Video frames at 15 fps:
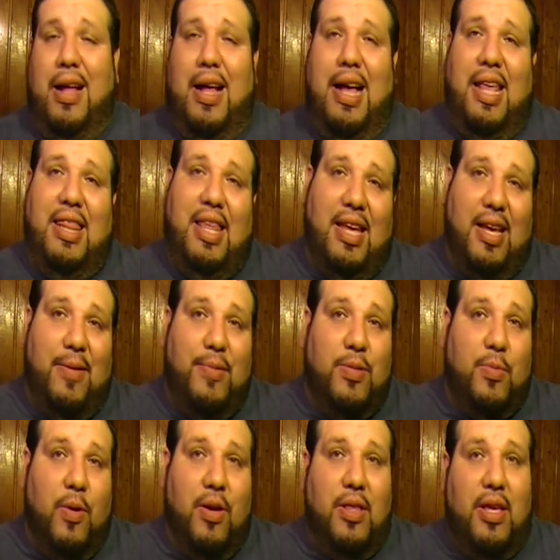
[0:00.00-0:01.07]
I think it
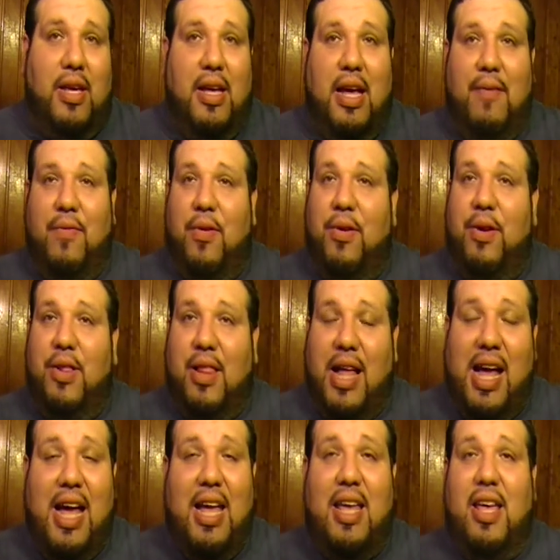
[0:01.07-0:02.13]
was worth it. I've learned a
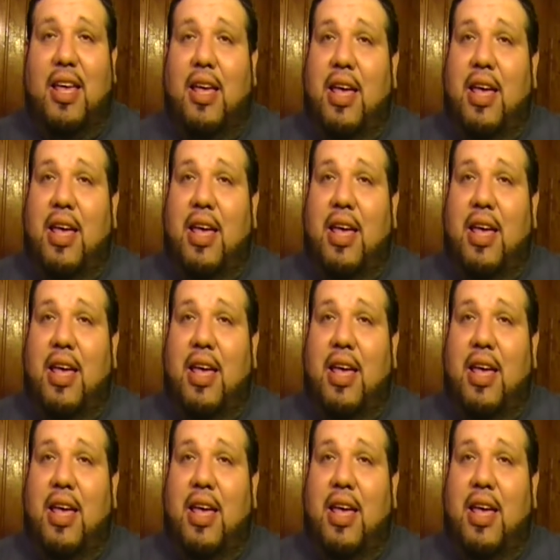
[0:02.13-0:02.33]
lot.